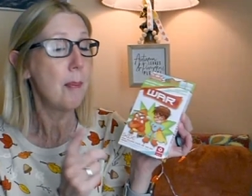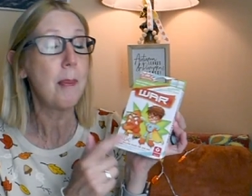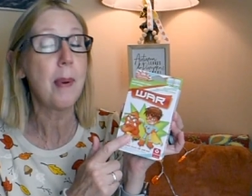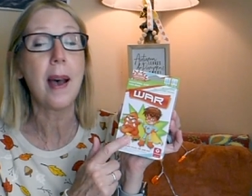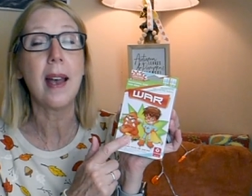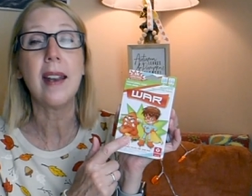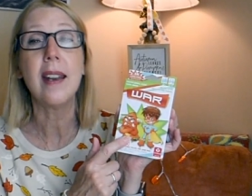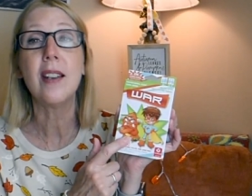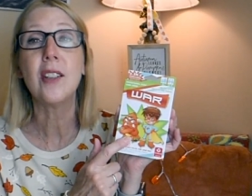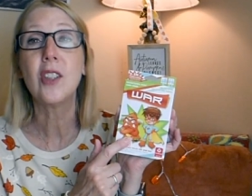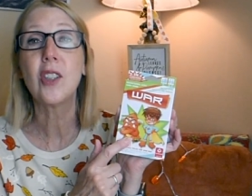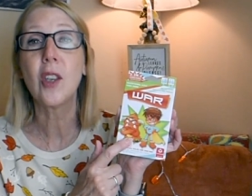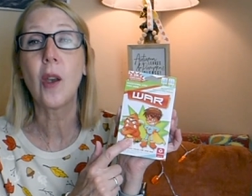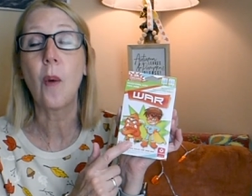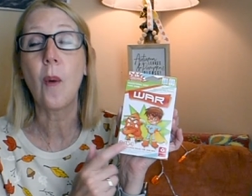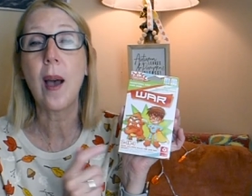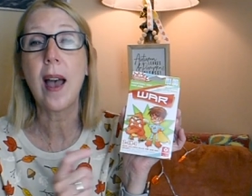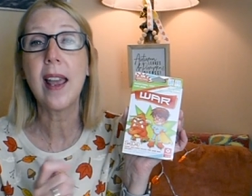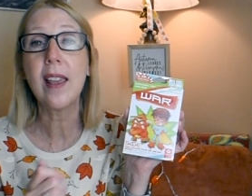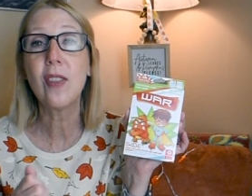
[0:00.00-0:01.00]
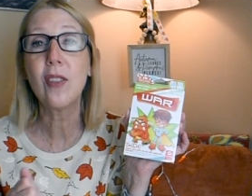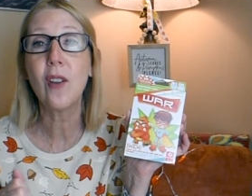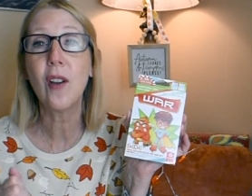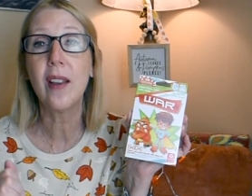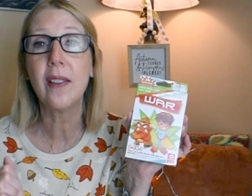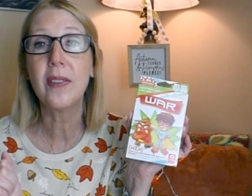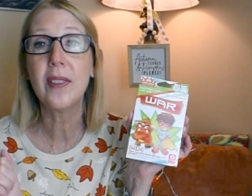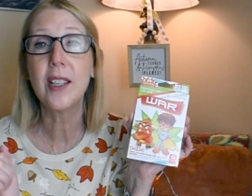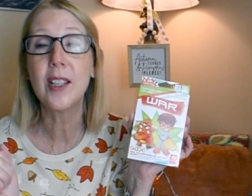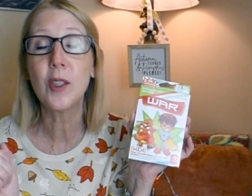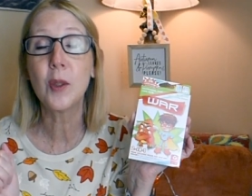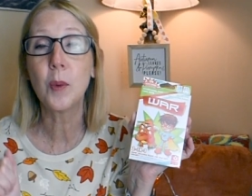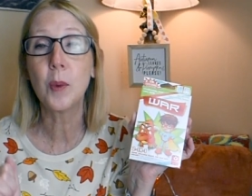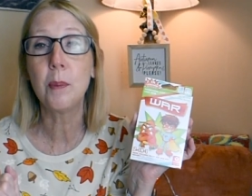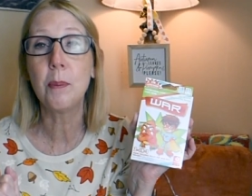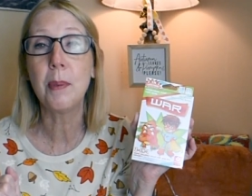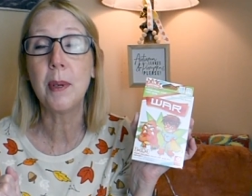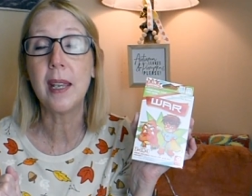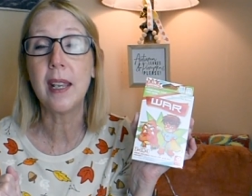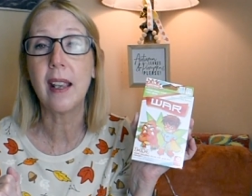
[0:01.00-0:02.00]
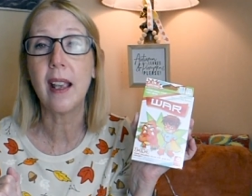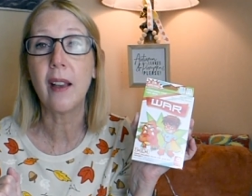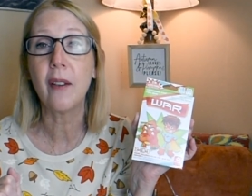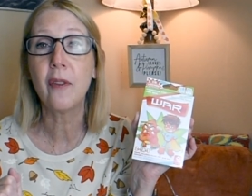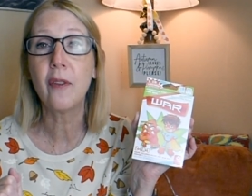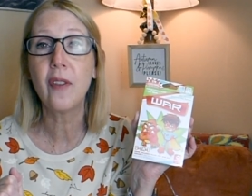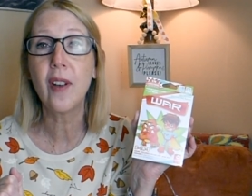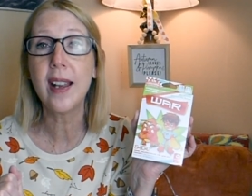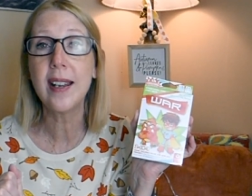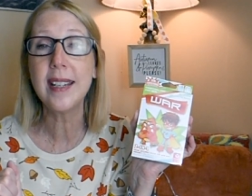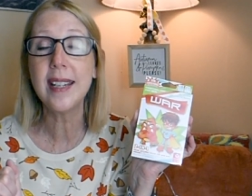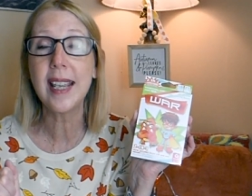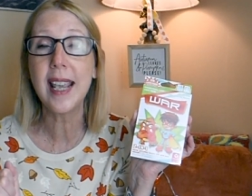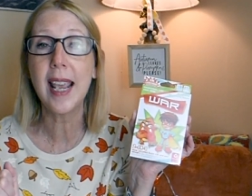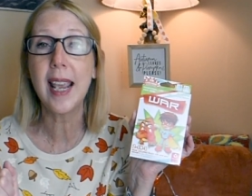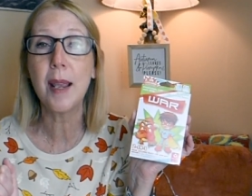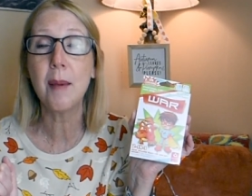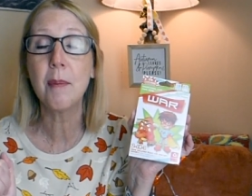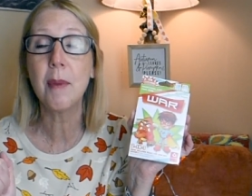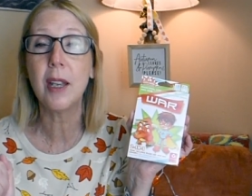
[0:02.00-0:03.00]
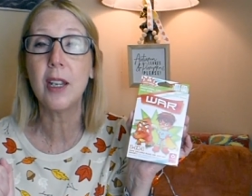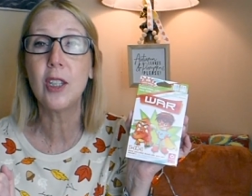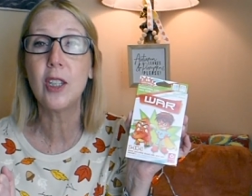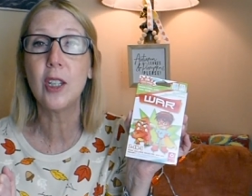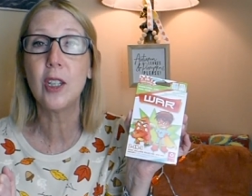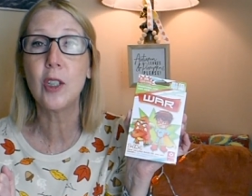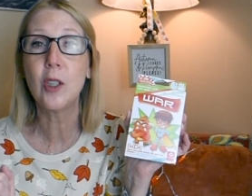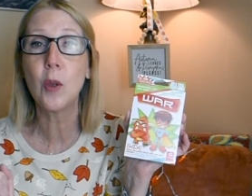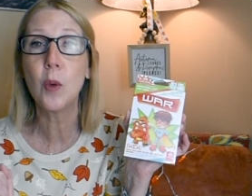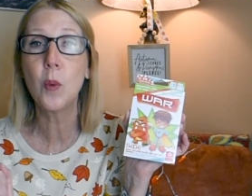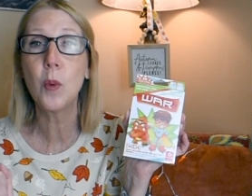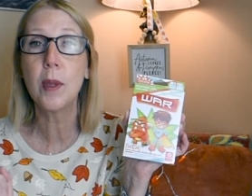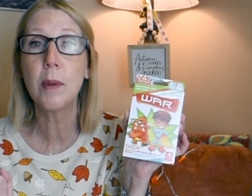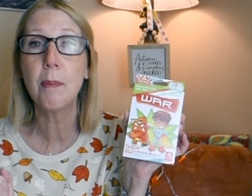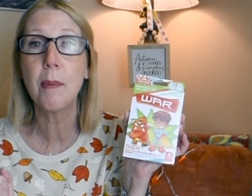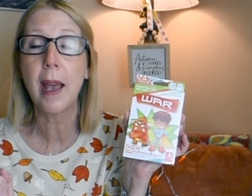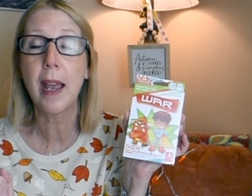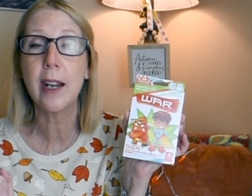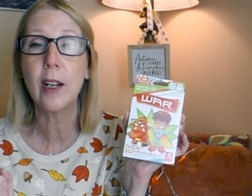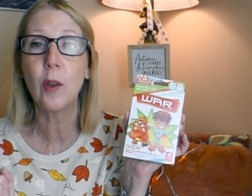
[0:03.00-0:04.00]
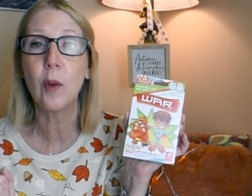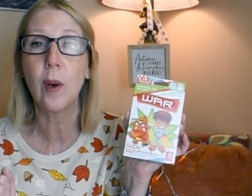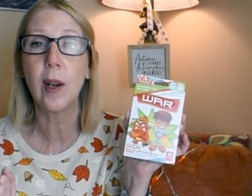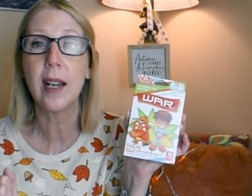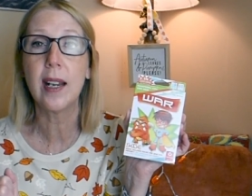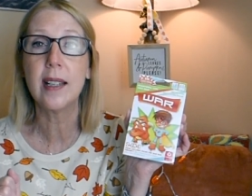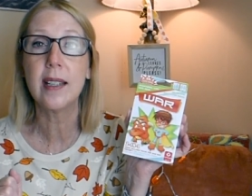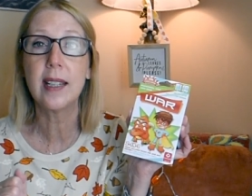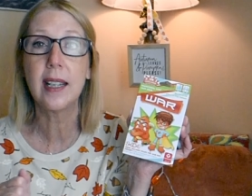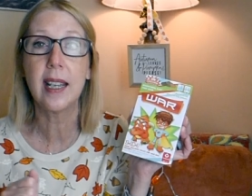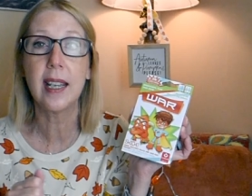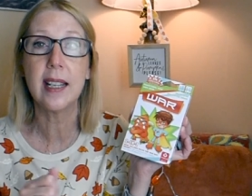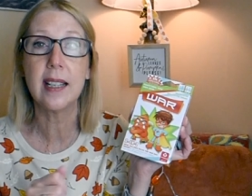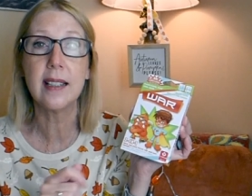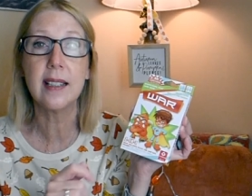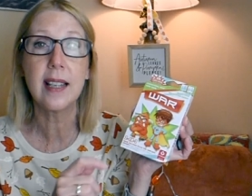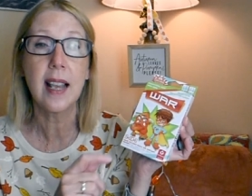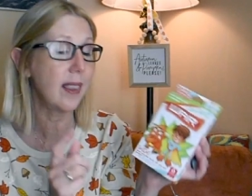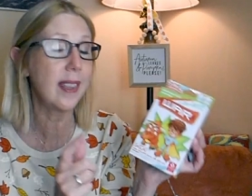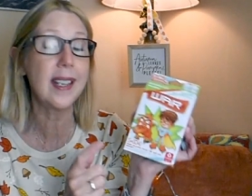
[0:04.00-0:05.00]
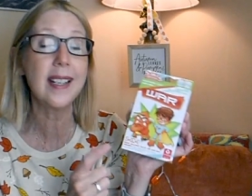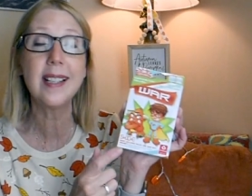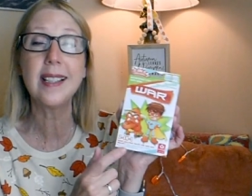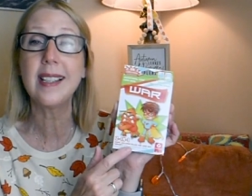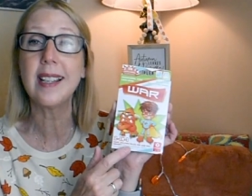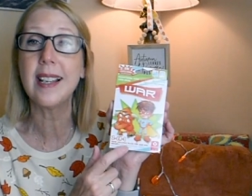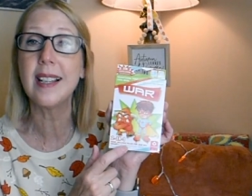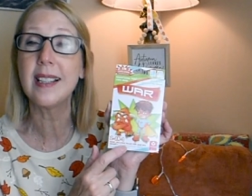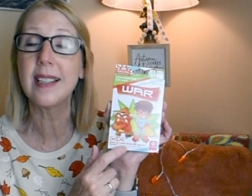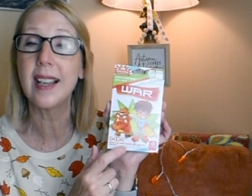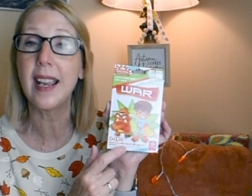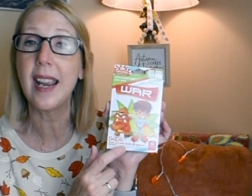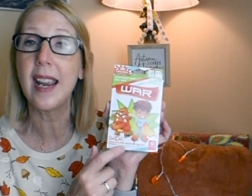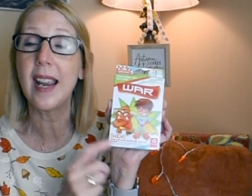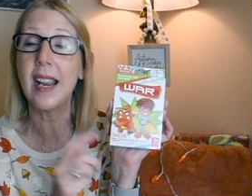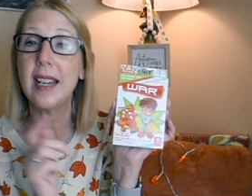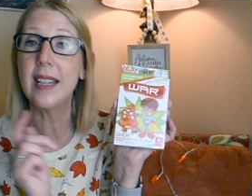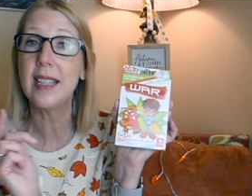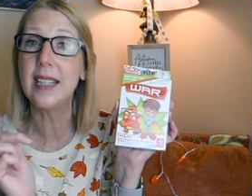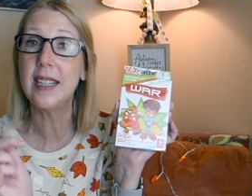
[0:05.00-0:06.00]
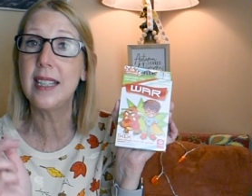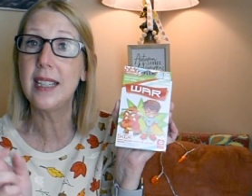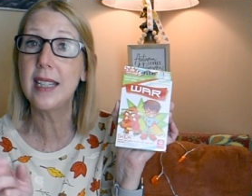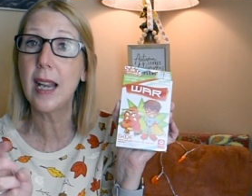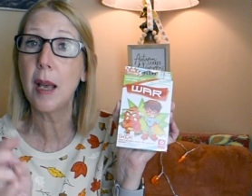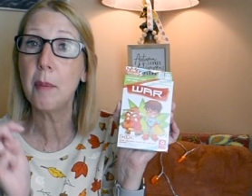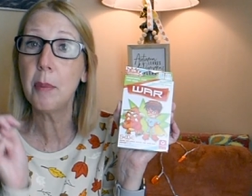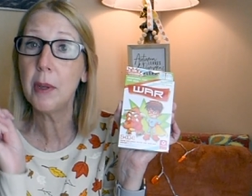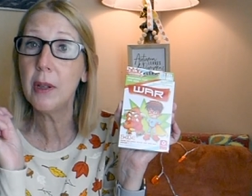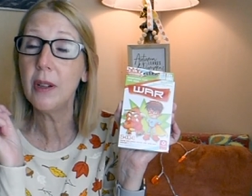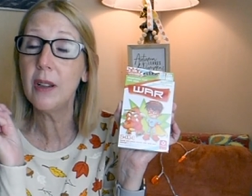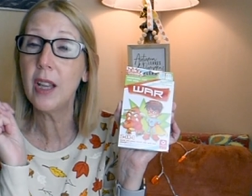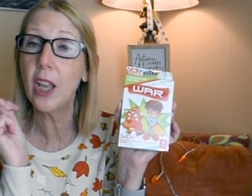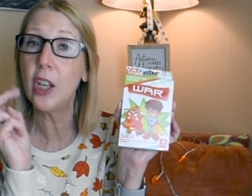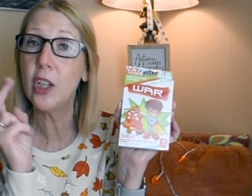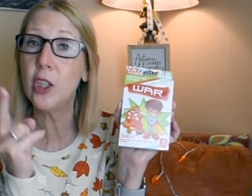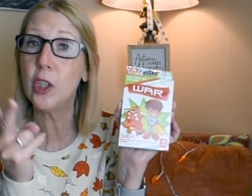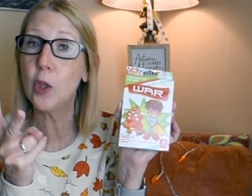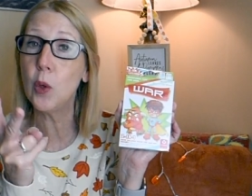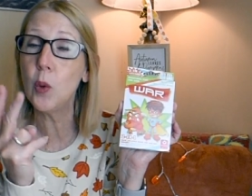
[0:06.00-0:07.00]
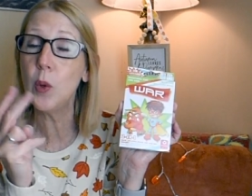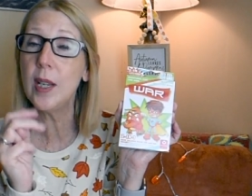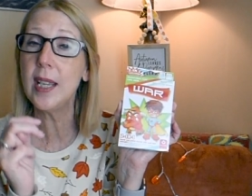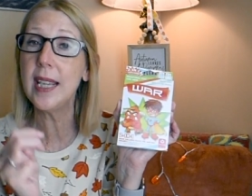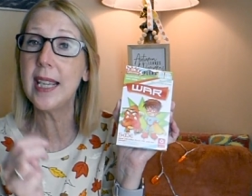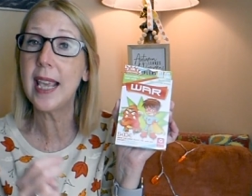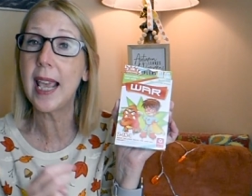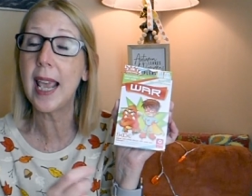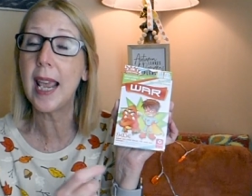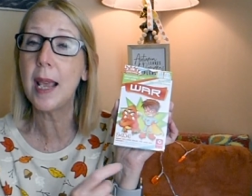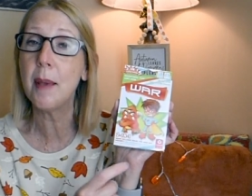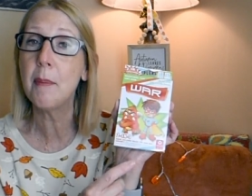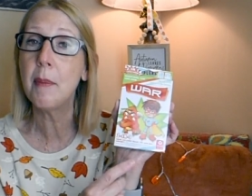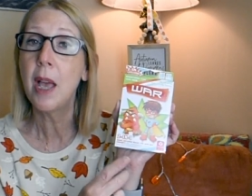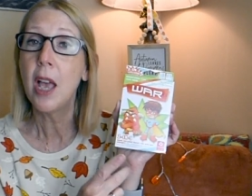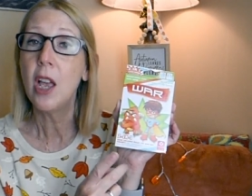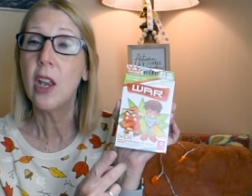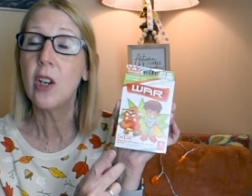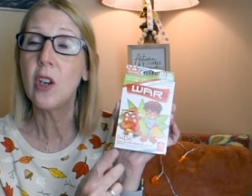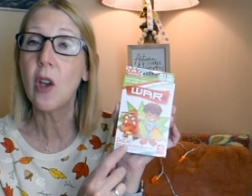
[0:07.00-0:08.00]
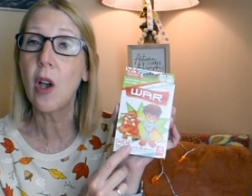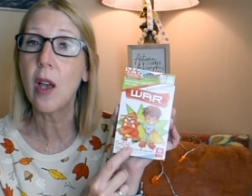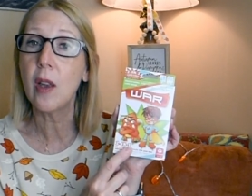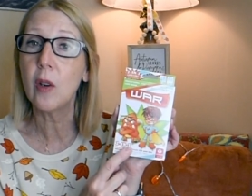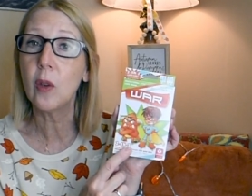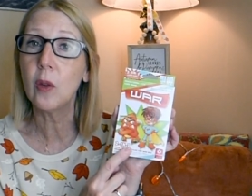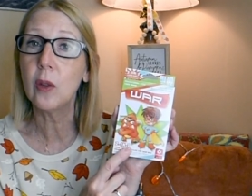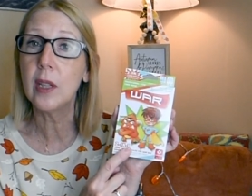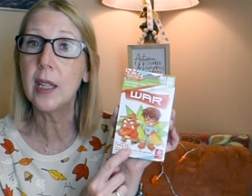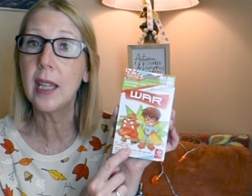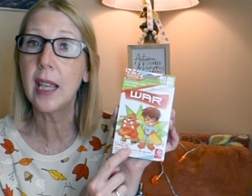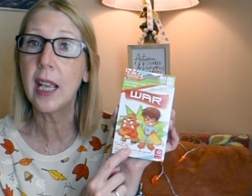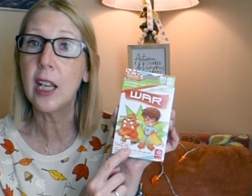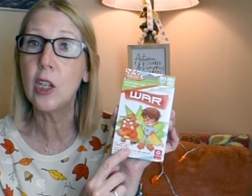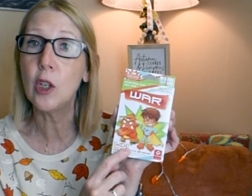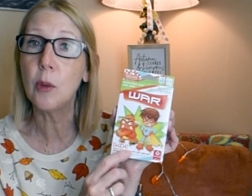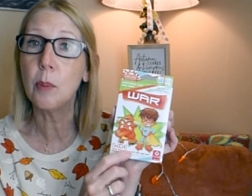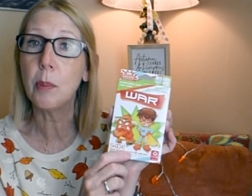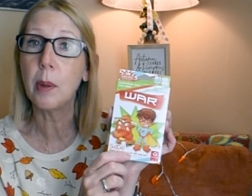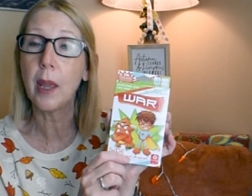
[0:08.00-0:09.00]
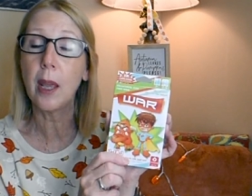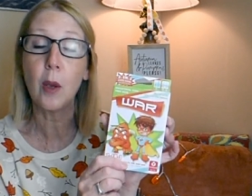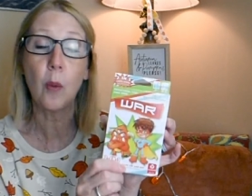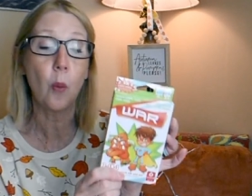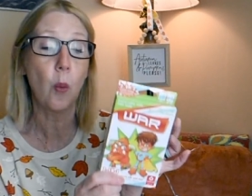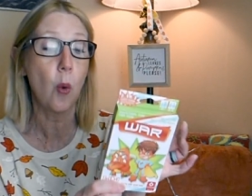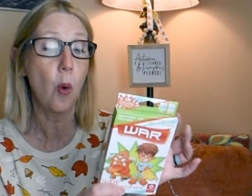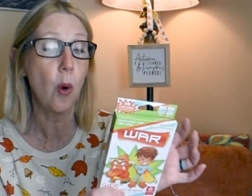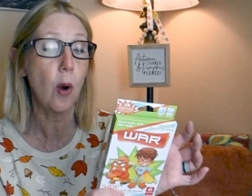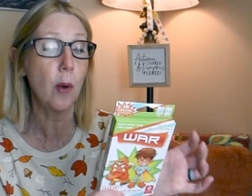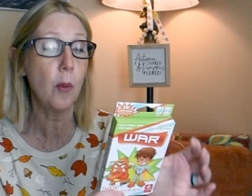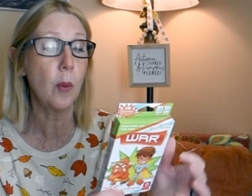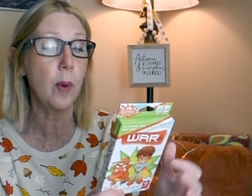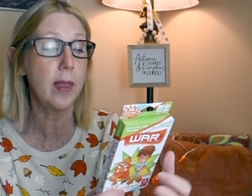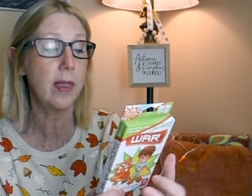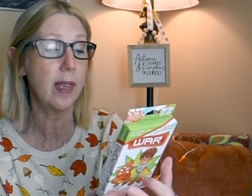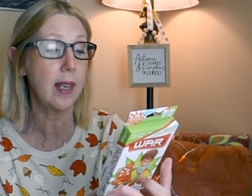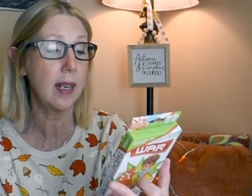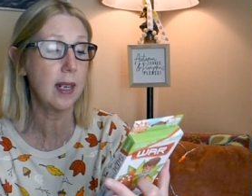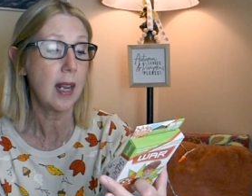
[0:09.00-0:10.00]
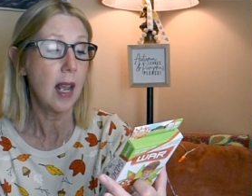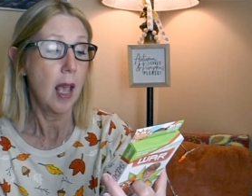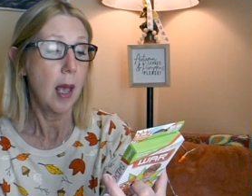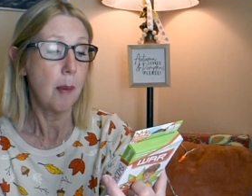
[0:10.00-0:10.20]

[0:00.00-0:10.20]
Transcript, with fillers: But so I thought this would be a fun game to do with my grandkids. This is a double duty game. Not only can you play war with it,